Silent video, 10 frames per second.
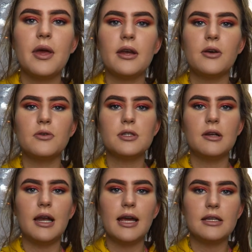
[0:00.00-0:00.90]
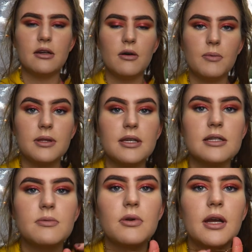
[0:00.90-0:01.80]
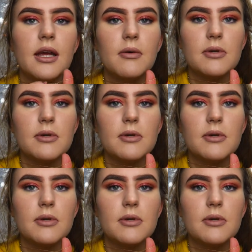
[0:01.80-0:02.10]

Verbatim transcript: and I also laid it up with this one here,